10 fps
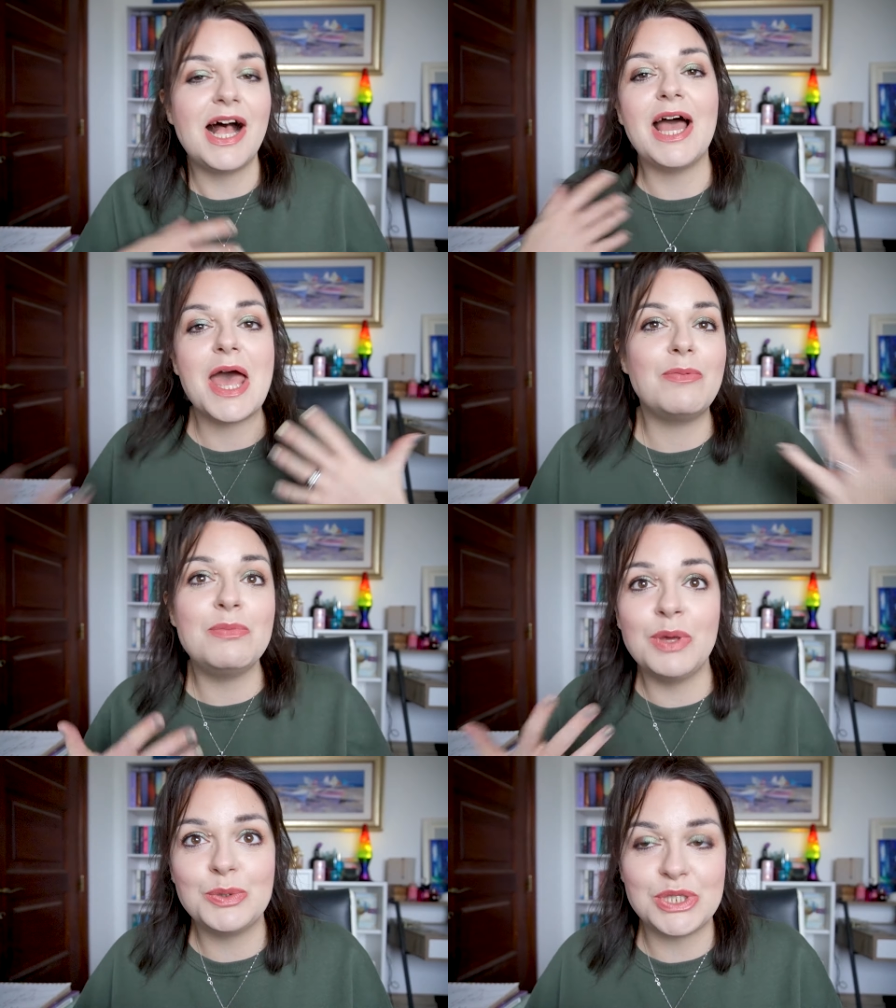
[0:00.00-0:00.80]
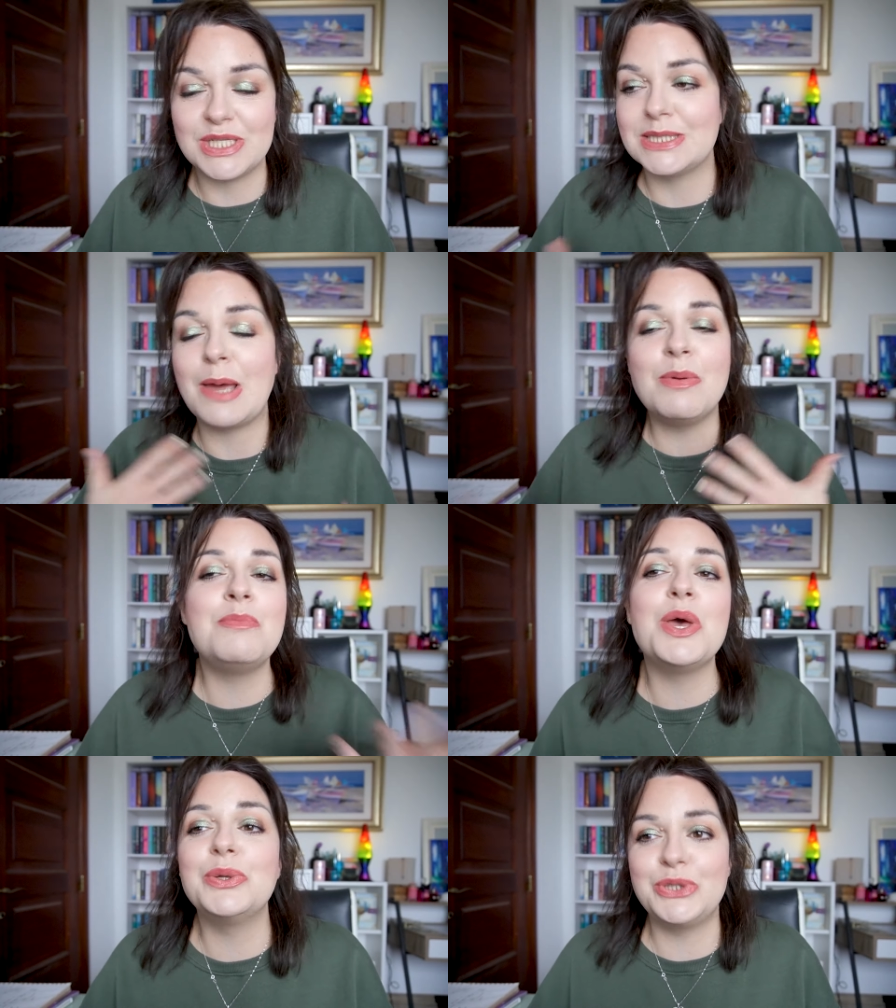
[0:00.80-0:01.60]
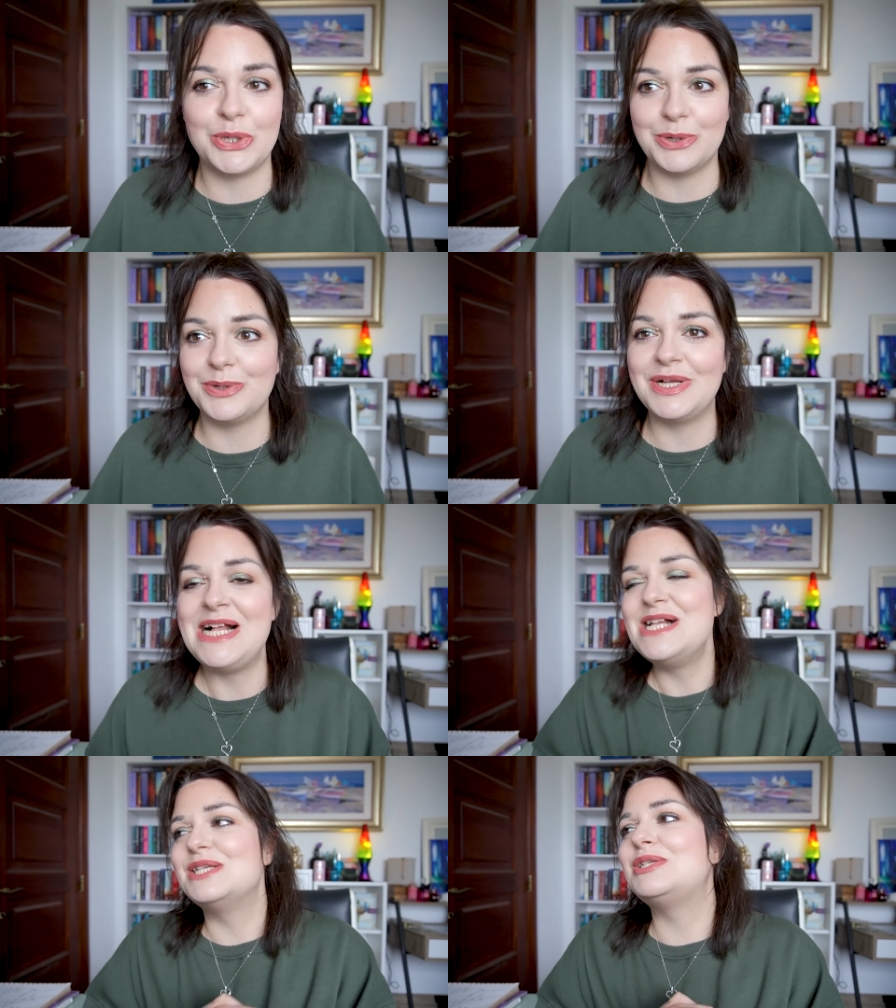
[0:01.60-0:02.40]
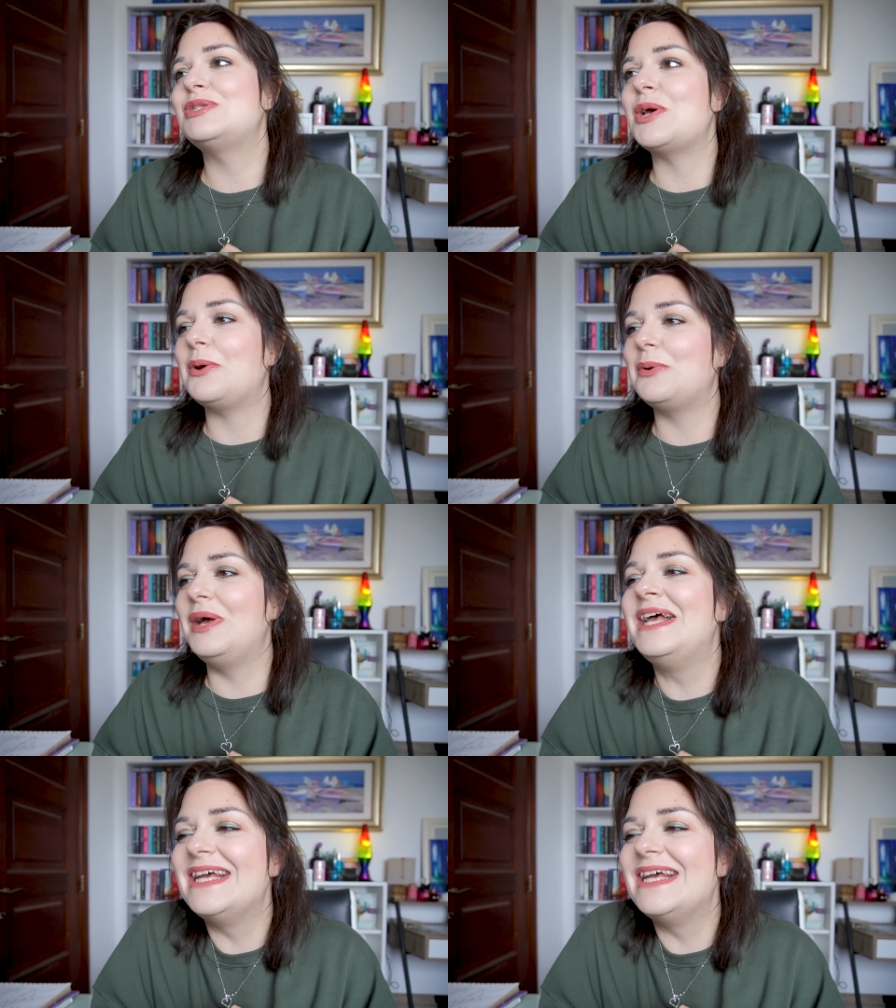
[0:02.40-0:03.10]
I have emotions. I'm emotional. So